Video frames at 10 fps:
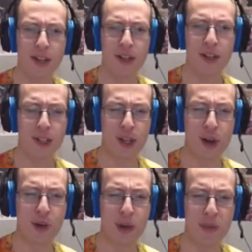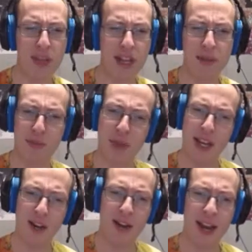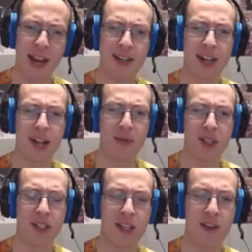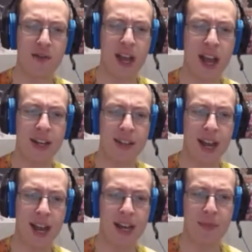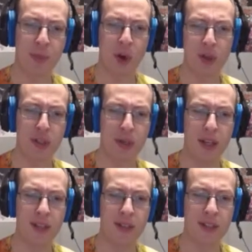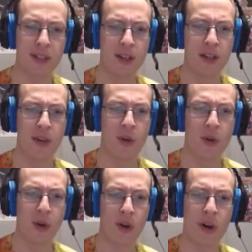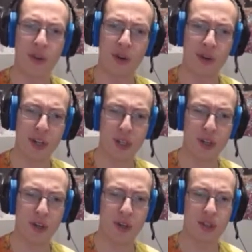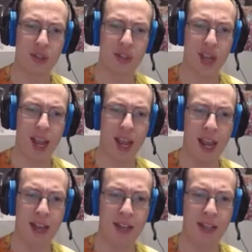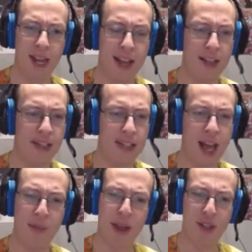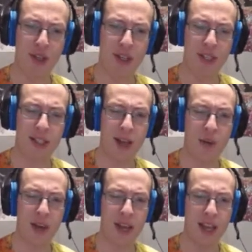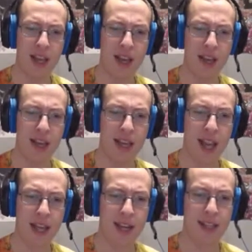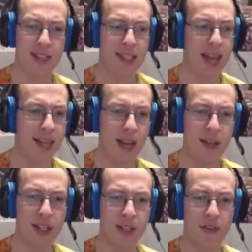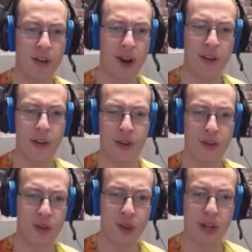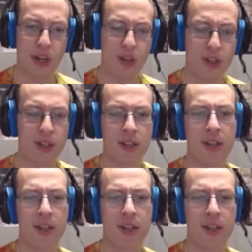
so it becomes bigger and helps itself not die to burn spells or other creatures, and has combat tricks in that way, and has sack outlets for other triggers,